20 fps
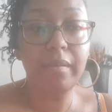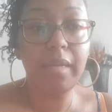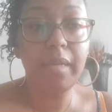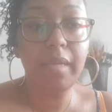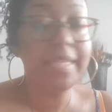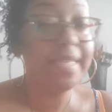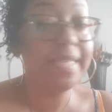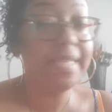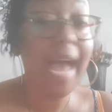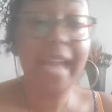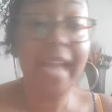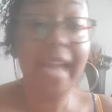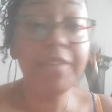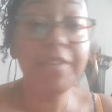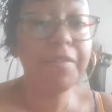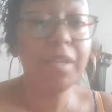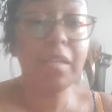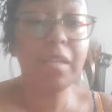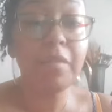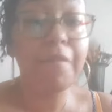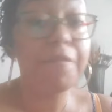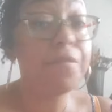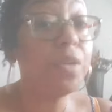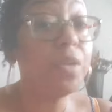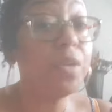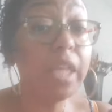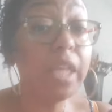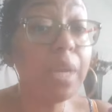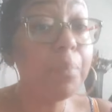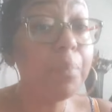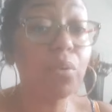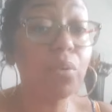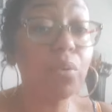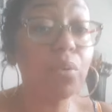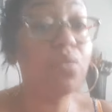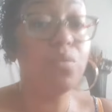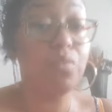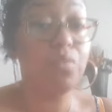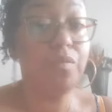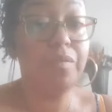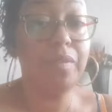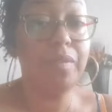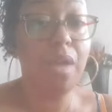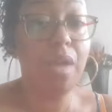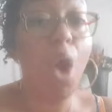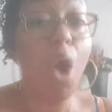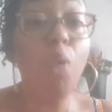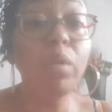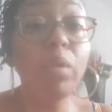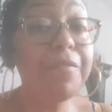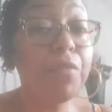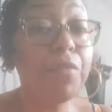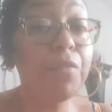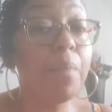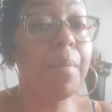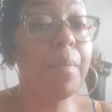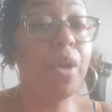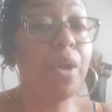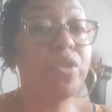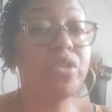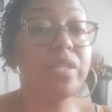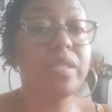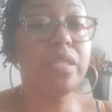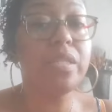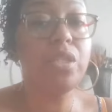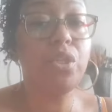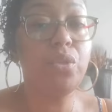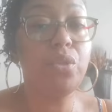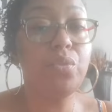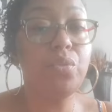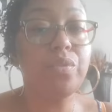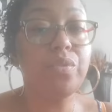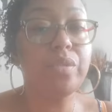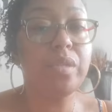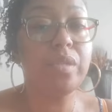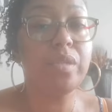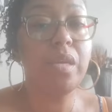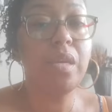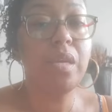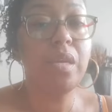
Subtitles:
is not even fully approved, only for emergency use.